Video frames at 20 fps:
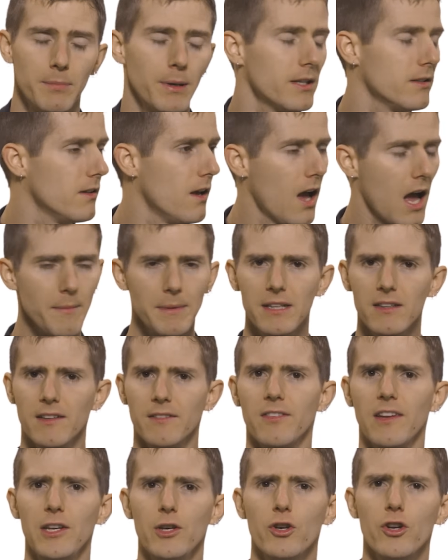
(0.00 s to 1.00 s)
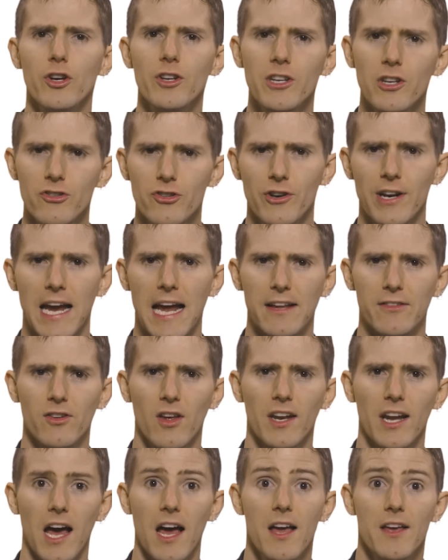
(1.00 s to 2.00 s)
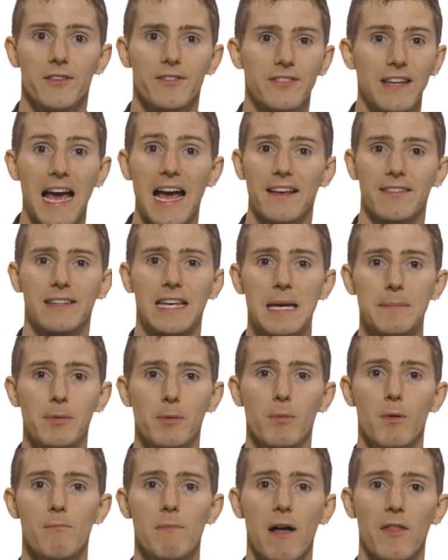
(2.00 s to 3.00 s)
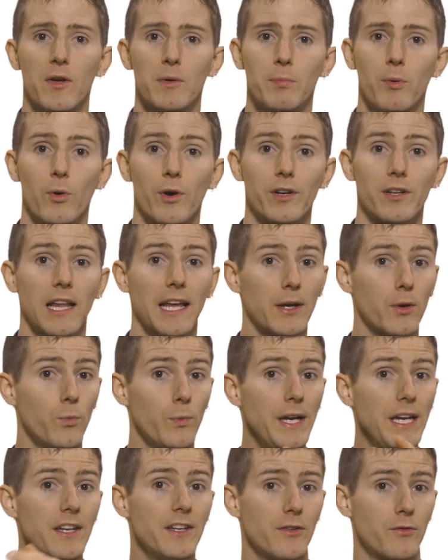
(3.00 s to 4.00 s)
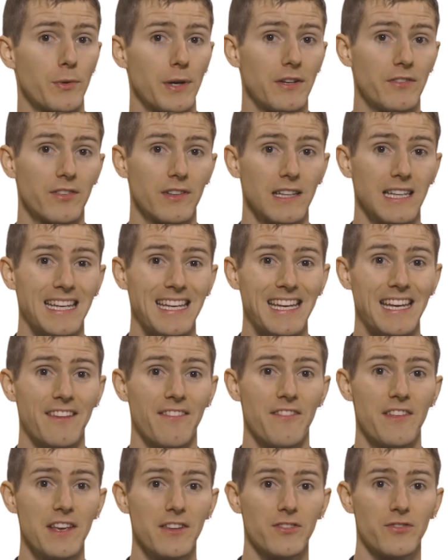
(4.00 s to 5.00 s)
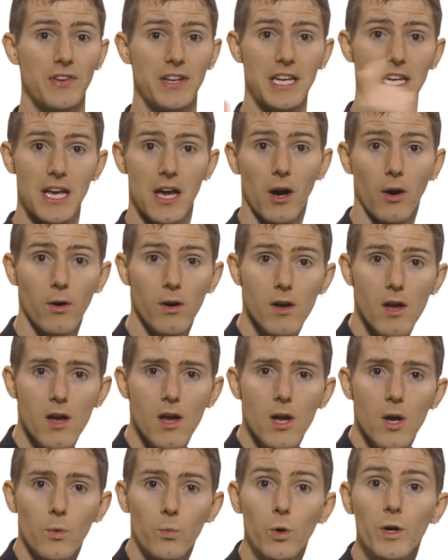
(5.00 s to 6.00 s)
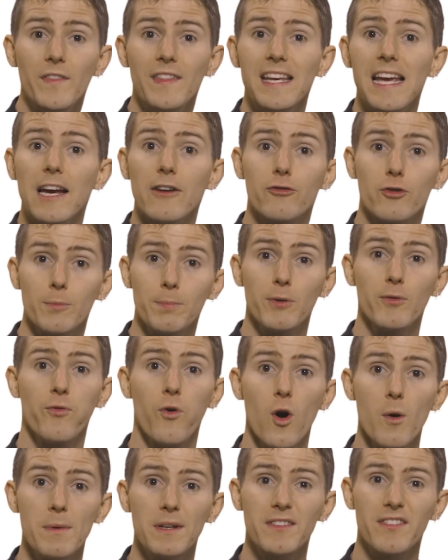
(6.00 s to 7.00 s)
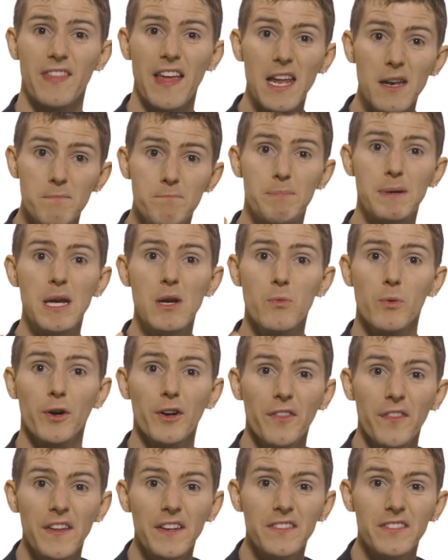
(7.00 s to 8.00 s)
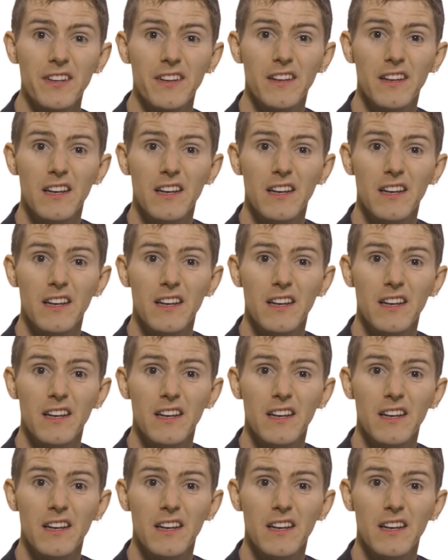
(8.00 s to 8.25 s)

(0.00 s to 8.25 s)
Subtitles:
But, I mean, let's say you could get your hands on a SAS-capable motherboard like we did recently in this video. Would the extra performance then be worth it?